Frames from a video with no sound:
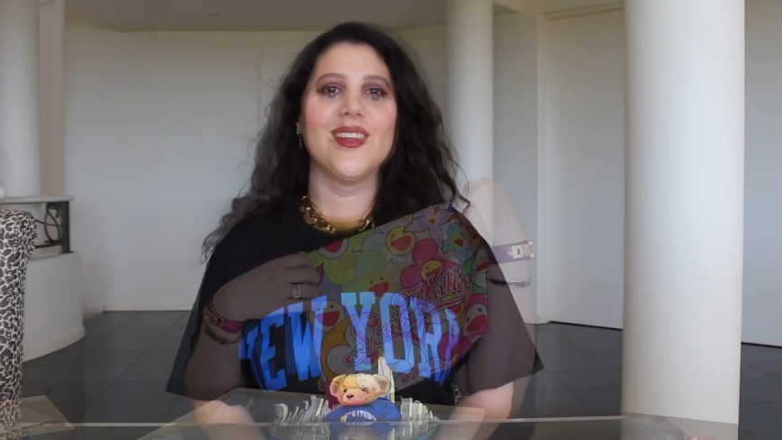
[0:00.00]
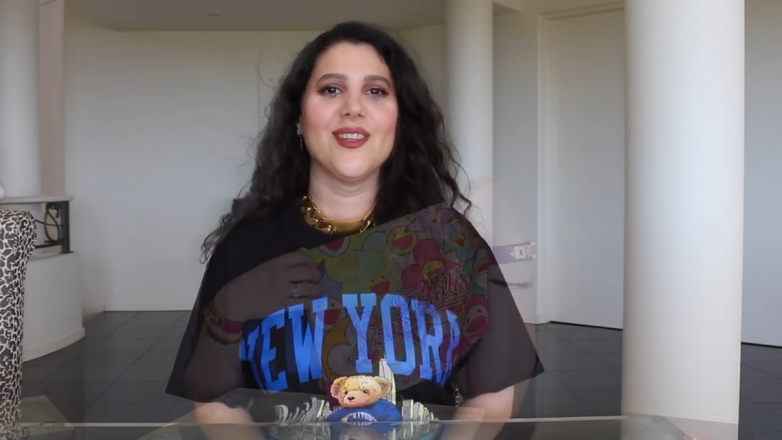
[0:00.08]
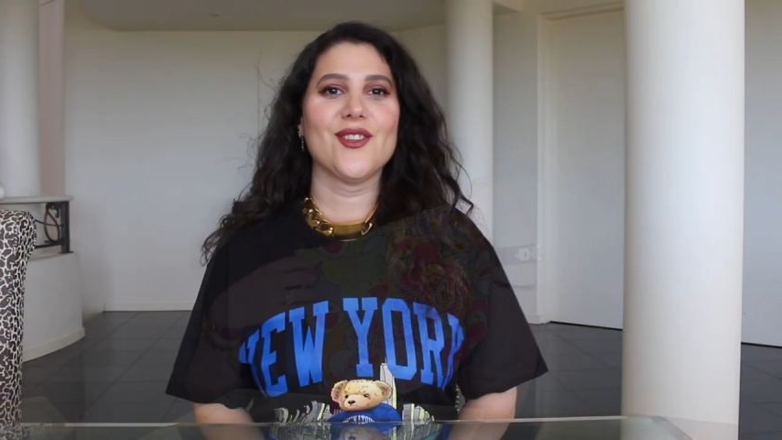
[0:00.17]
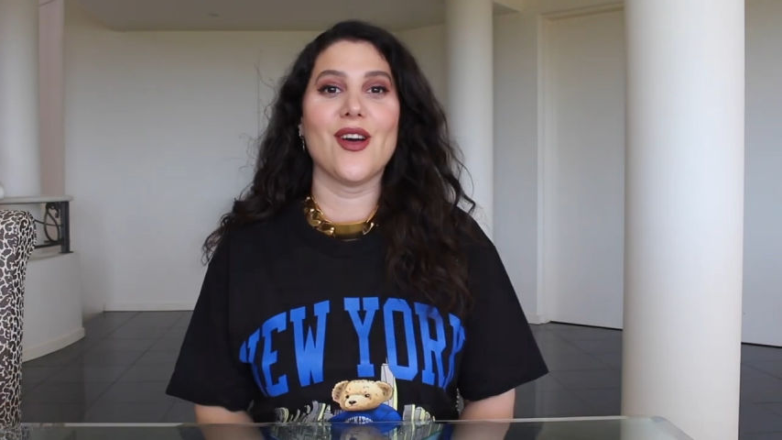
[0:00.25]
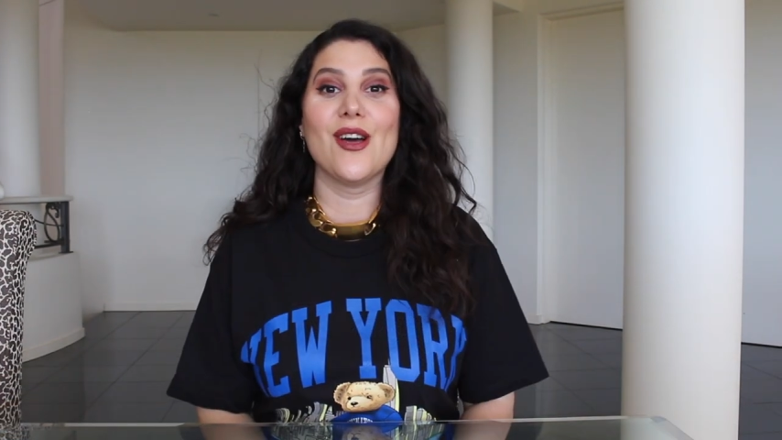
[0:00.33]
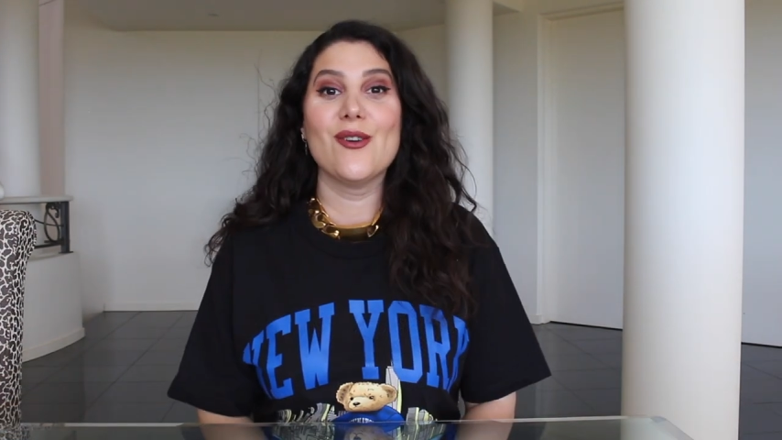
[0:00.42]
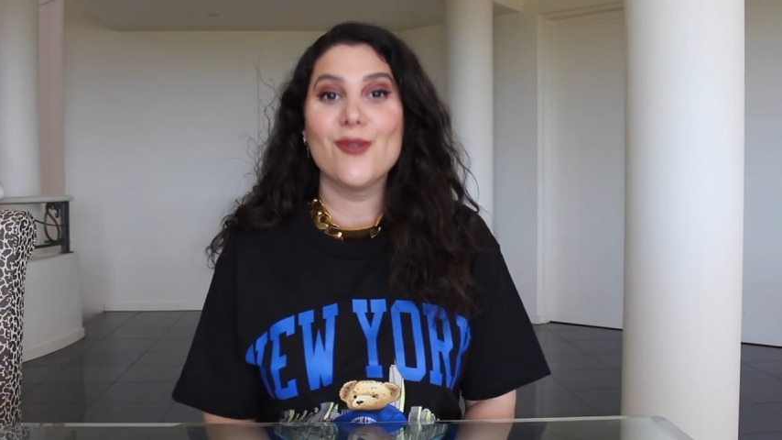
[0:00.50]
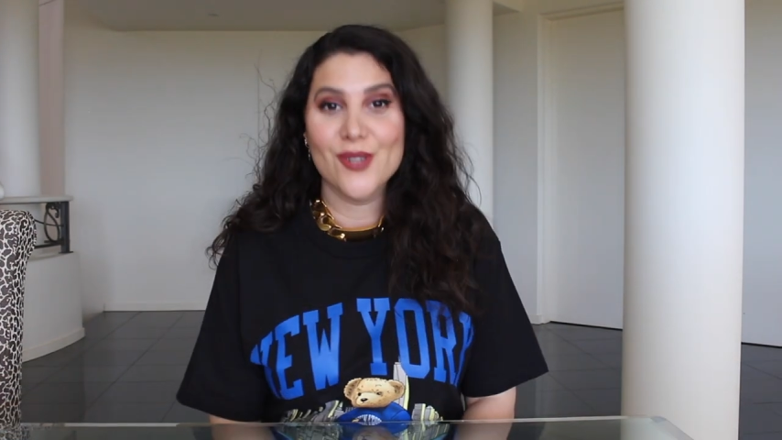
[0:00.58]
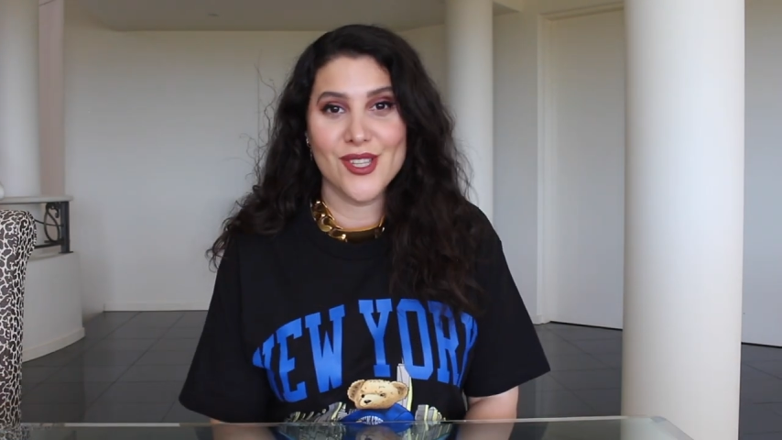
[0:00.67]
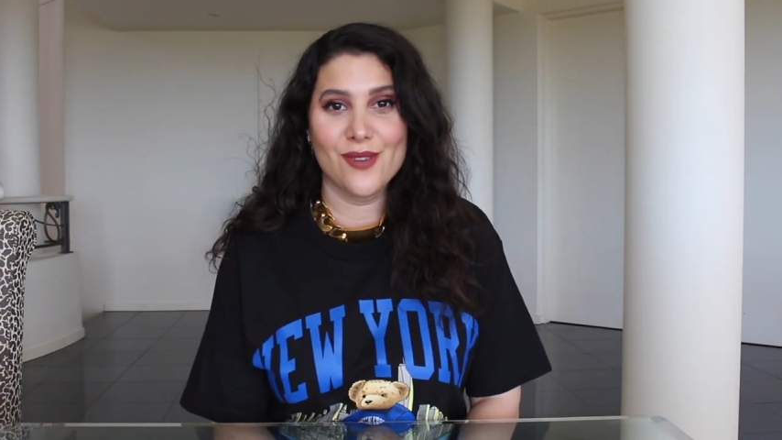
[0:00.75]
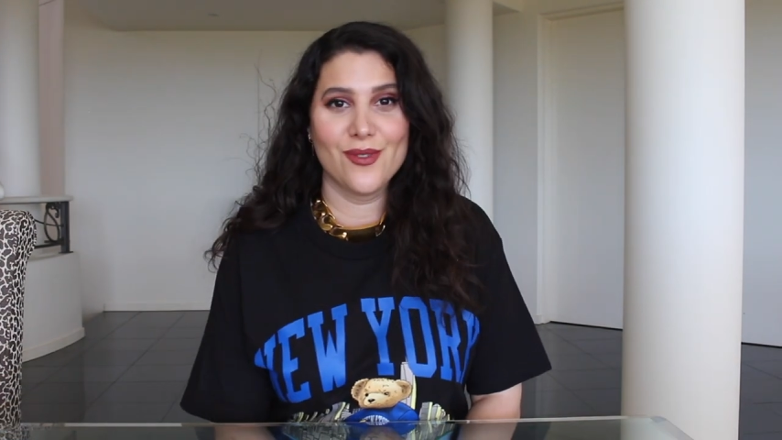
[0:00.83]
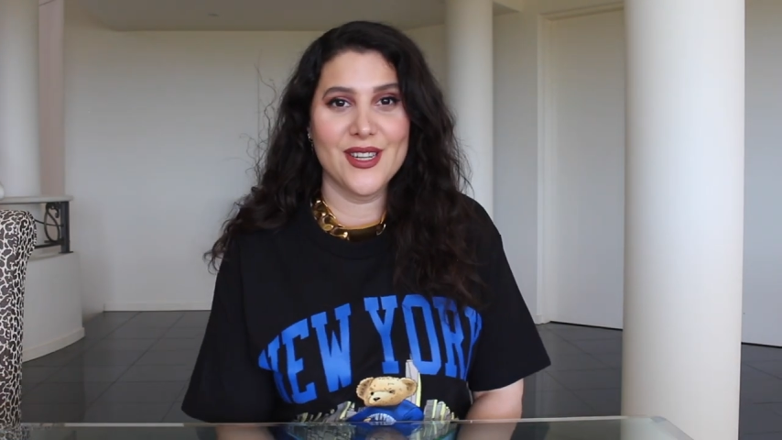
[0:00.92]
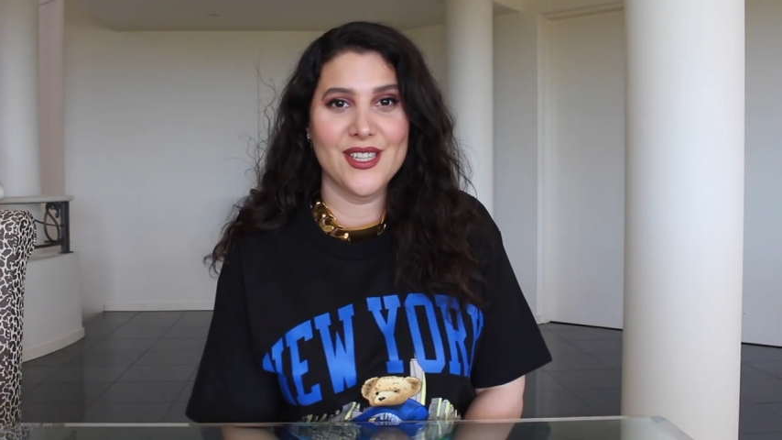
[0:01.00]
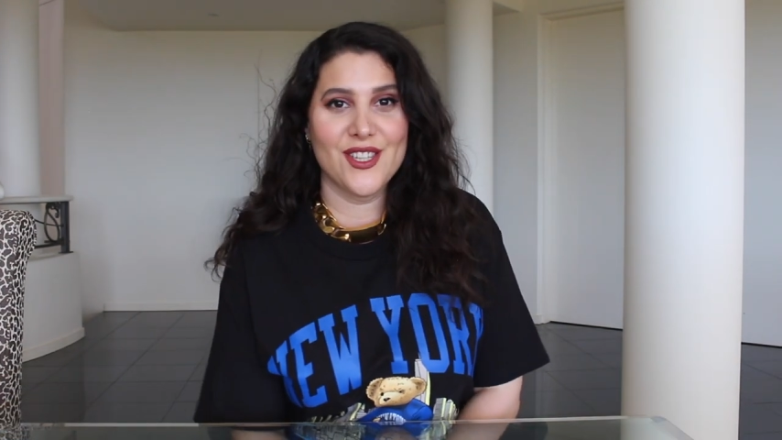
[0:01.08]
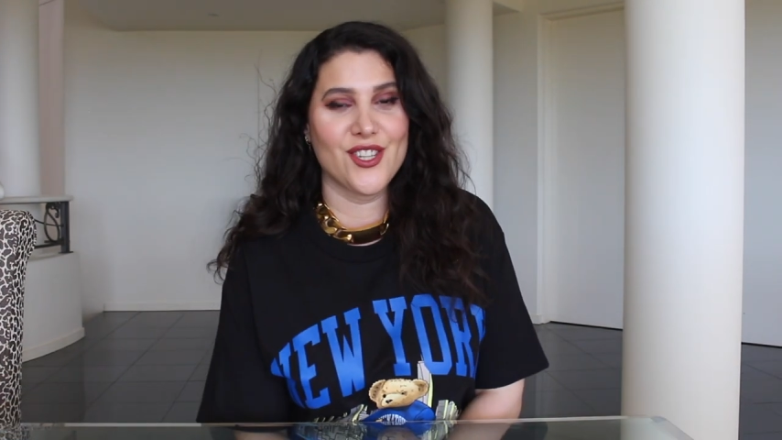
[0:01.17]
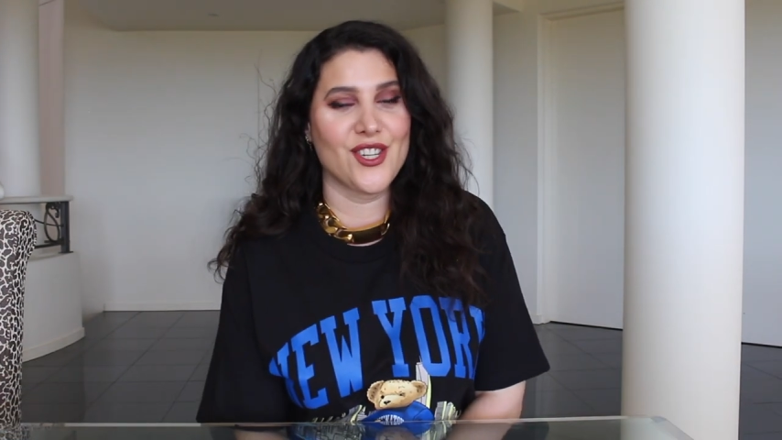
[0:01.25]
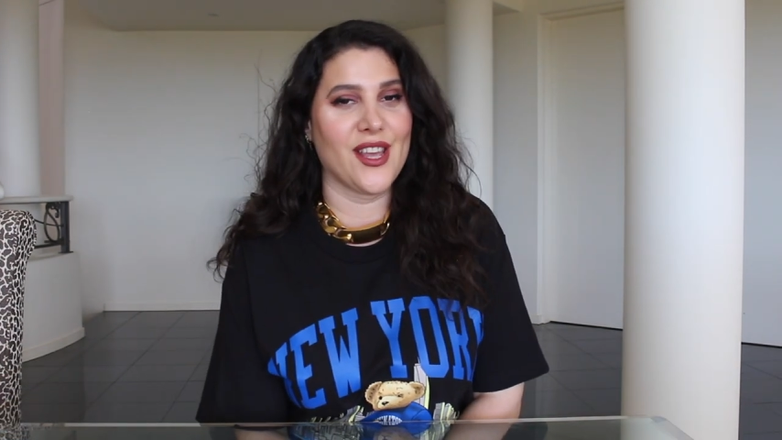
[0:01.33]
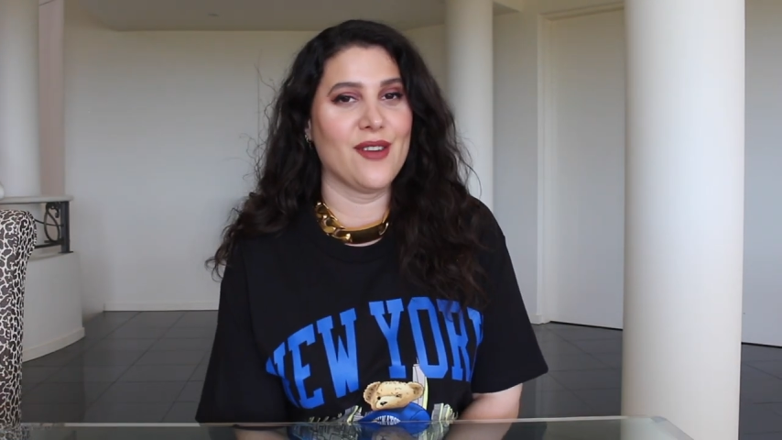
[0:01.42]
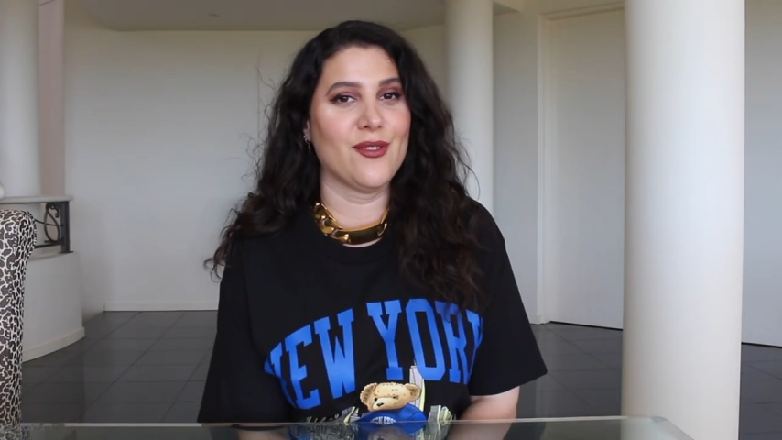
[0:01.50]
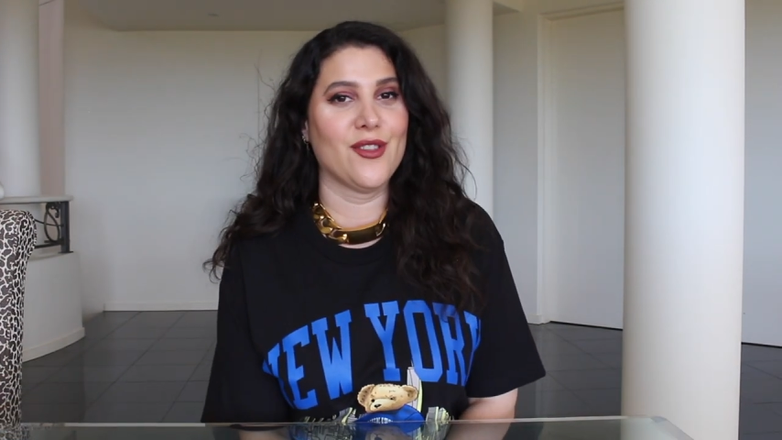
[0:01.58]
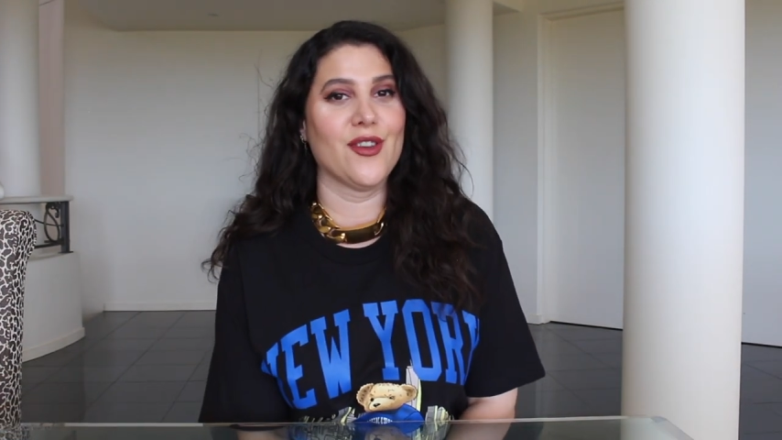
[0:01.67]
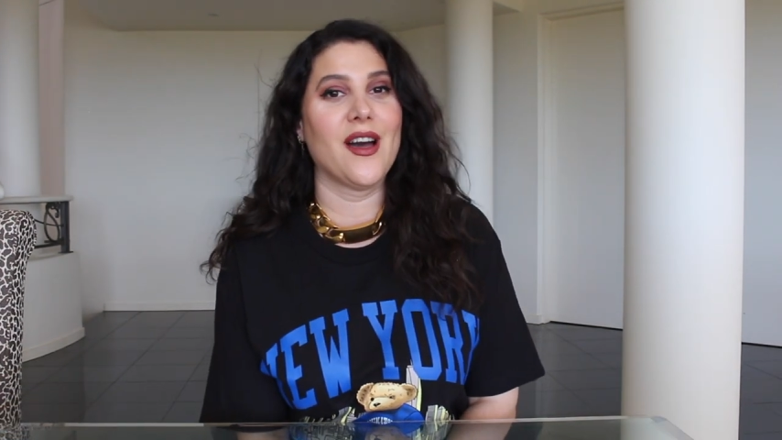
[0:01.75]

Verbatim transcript: So I also wanted to share with you,